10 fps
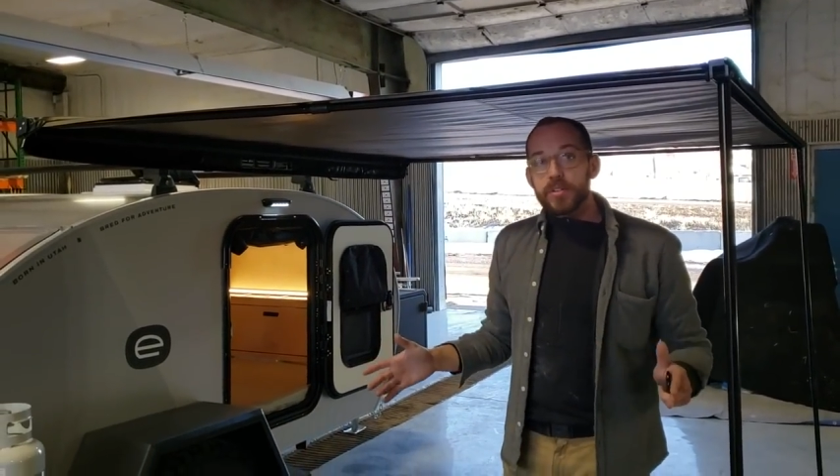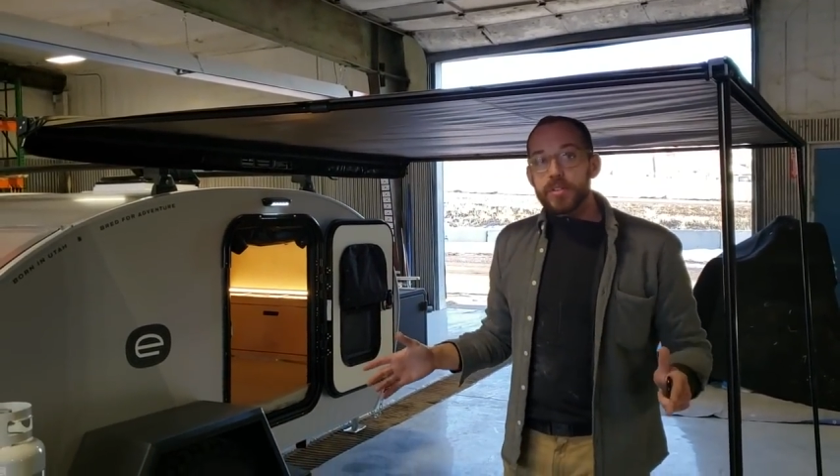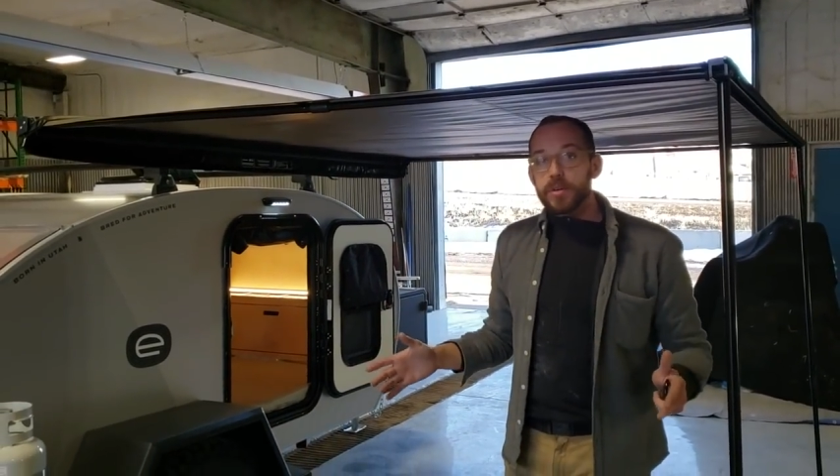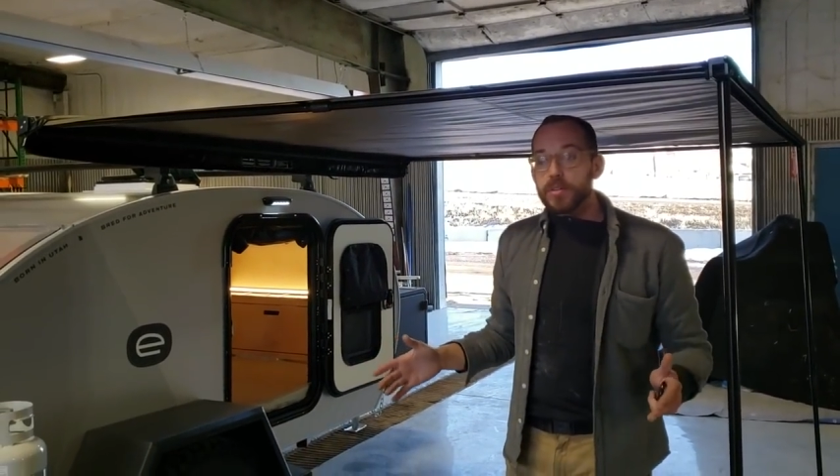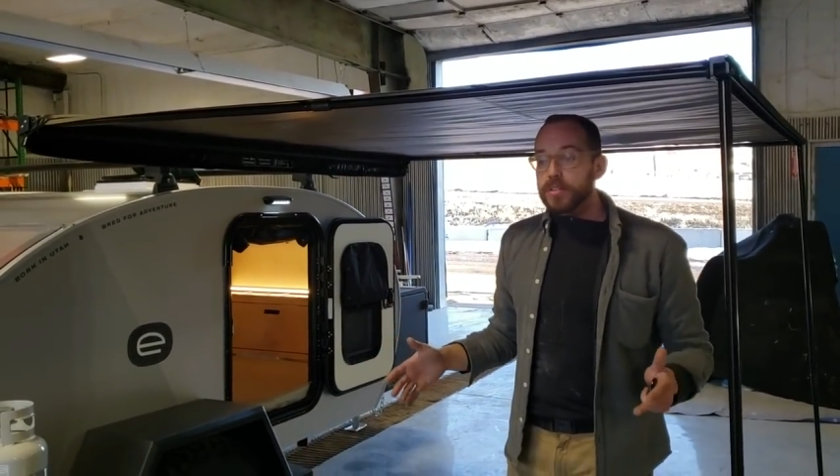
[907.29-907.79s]

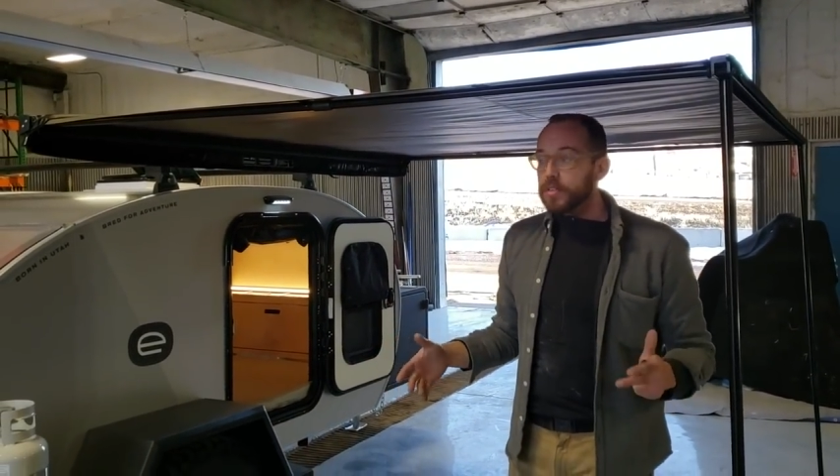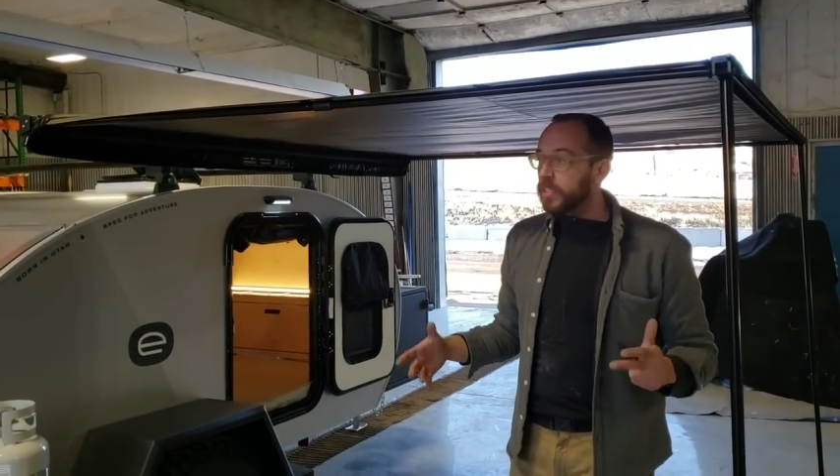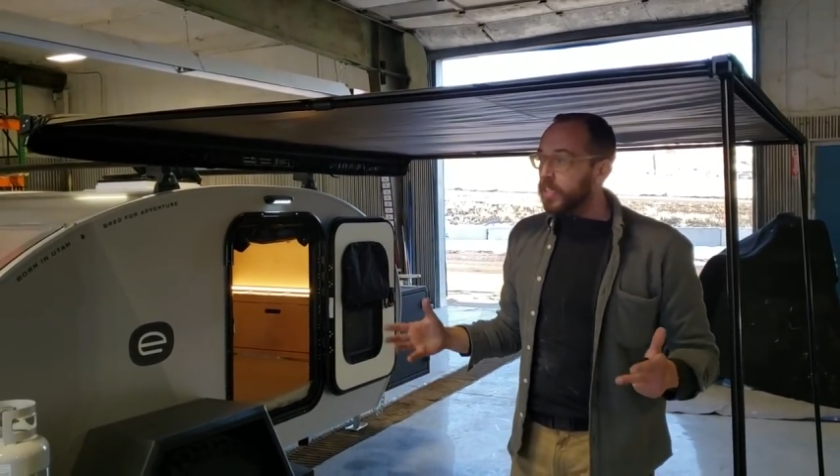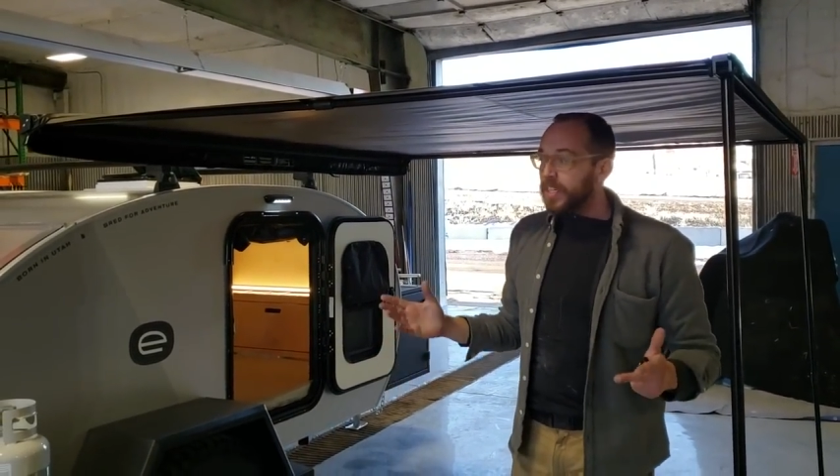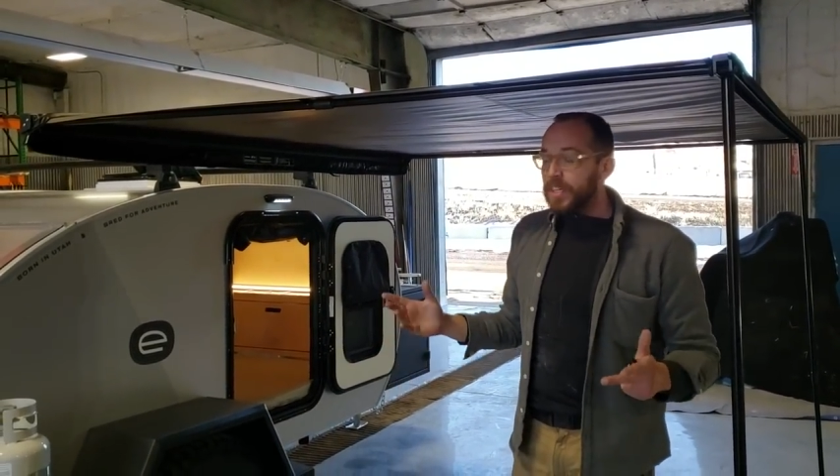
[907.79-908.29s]
So it's
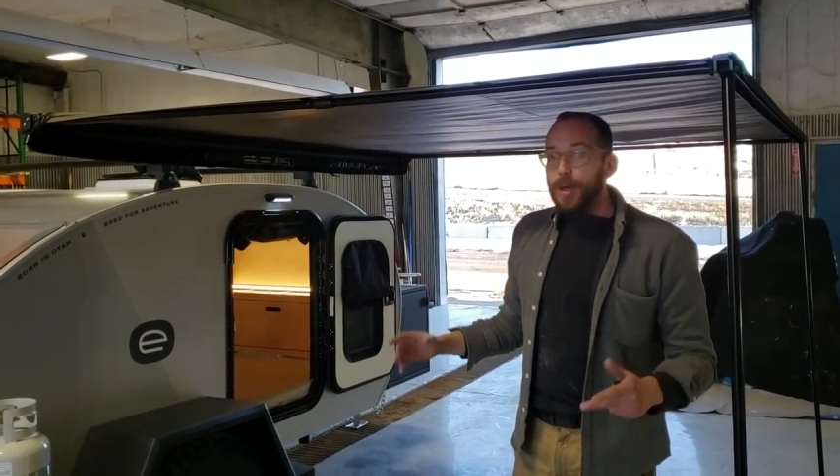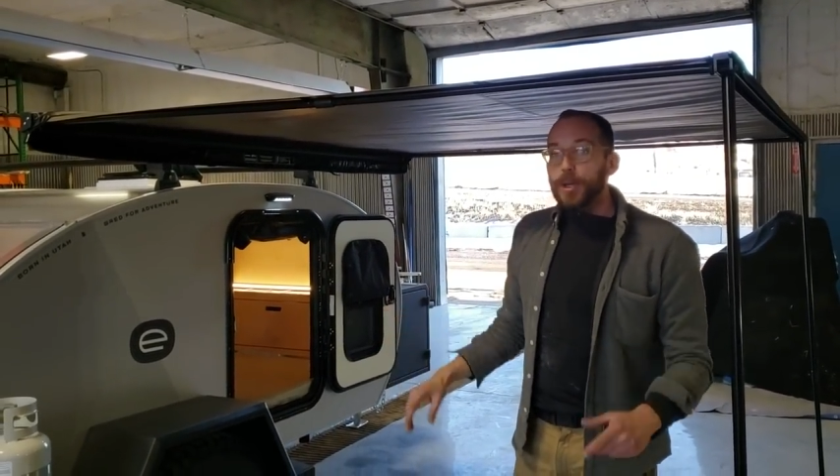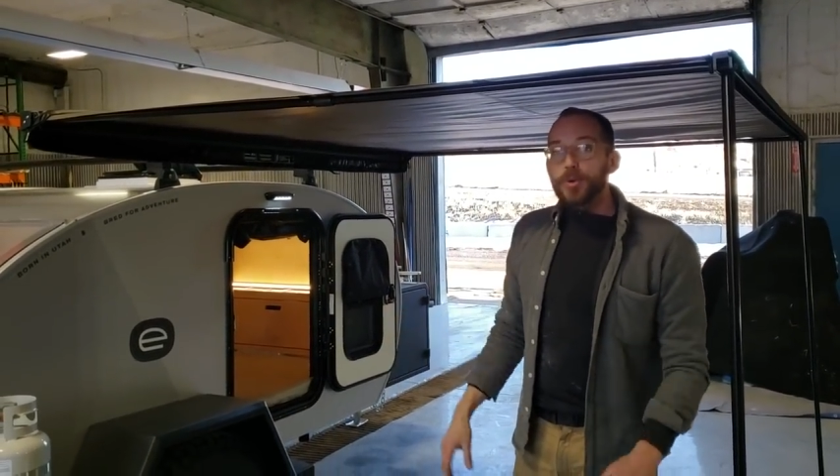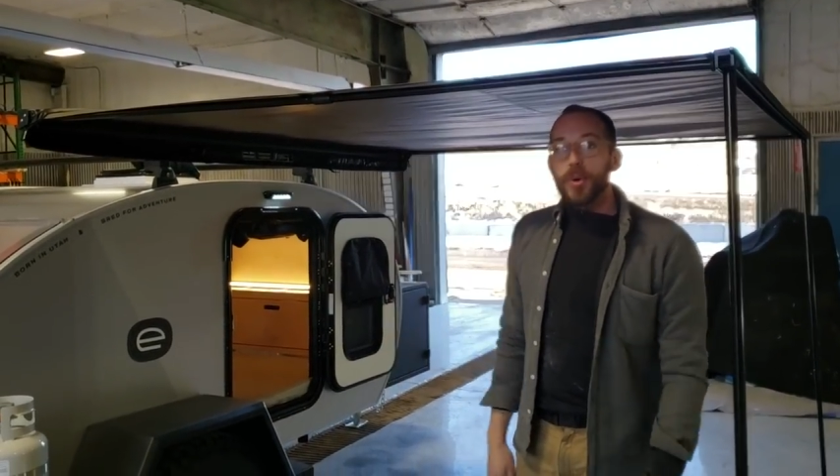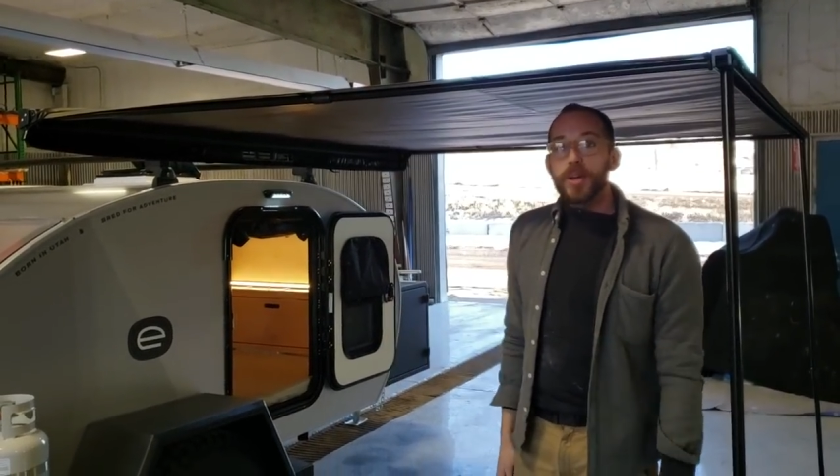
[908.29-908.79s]
like